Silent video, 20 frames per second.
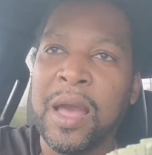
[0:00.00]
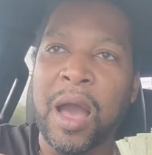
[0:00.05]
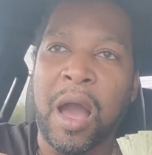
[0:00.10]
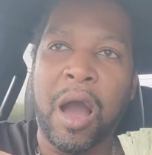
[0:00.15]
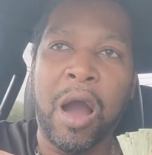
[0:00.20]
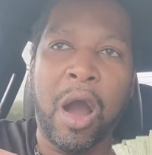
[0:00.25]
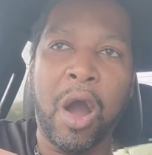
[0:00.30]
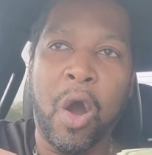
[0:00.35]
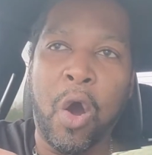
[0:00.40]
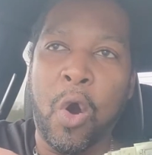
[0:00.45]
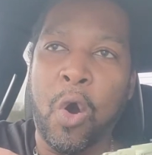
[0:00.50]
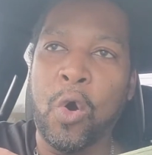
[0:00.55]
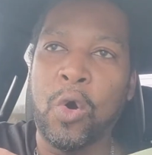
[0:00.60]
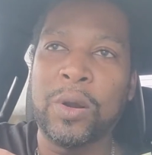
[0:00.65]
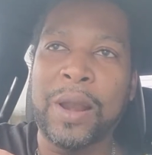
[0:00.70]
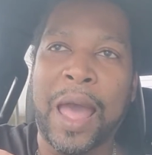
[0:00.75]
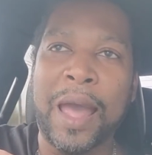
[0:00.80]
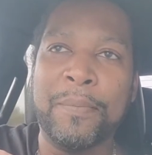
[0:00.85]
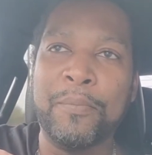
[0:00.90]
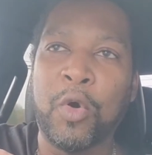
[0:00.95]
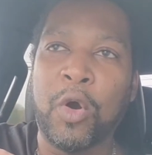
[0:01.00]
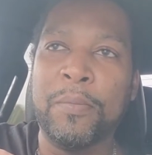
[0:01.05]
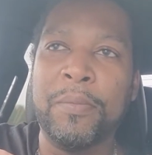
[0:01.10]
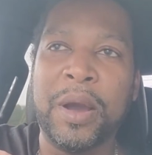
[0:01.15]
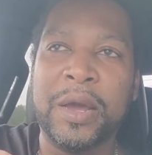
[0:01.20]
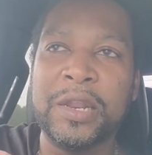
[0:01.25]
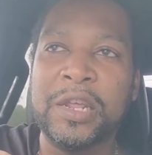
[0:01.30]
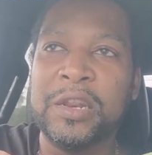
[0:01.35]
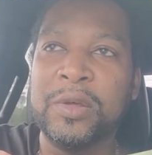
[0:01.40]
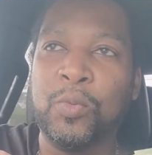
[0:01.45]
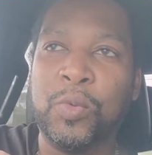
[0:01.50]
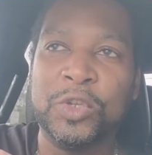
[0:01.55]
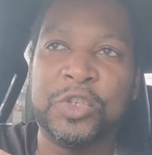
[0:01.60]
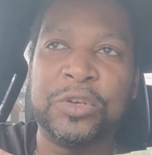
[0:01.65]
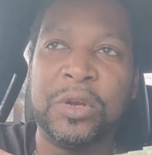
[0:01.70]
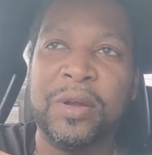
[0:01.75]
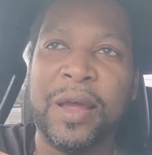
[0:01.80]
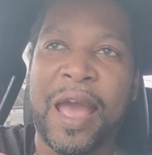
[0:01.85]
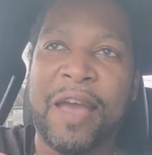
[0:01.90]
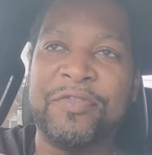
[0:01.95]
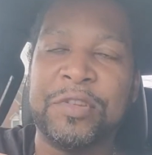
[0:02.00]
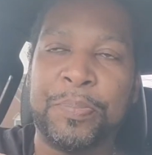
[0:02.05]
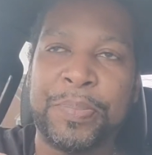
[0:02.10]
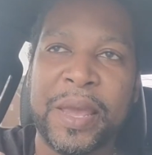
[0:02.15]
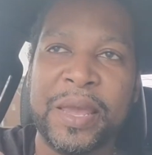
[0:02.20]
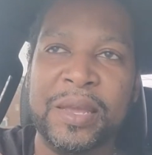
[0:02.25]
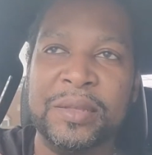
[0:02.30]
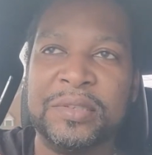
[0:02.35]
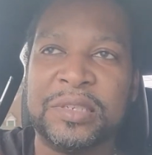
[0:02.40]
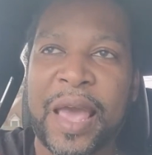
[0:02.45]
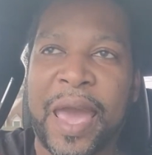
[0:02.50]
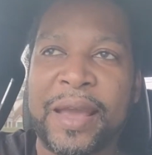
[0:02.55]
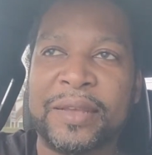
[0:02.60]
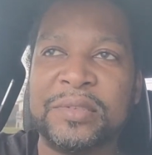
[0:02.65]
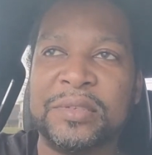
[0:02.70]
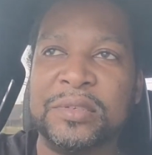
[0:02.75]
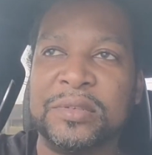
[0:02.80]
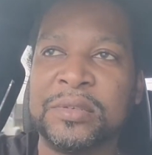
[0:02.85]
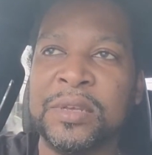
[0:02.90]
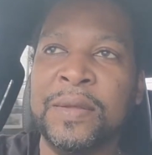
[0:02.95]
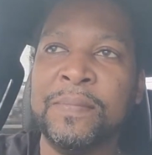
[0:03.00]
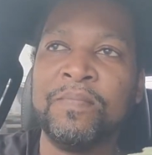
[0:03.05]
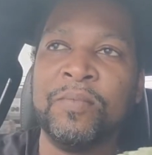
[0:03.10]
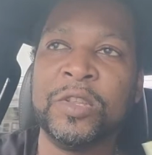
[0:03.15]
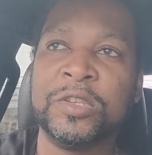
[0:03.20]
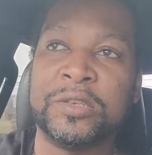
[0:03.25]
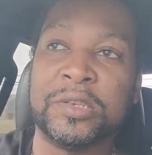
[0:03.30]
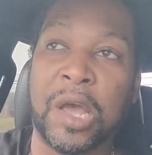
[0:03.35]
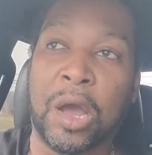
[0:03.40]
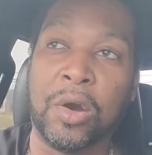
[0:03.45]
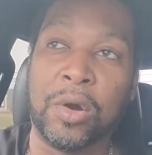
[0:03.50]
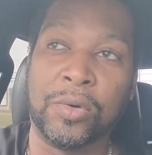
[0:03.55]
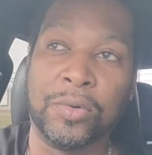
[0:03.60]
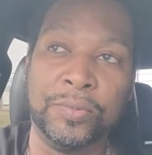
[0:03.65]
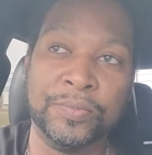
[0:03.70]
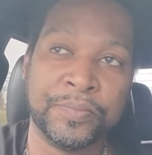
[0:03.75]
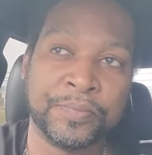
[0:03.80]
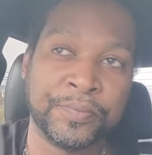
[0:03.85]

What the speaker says: A whole lot more money than what you're gonna have to pay in taxes. So,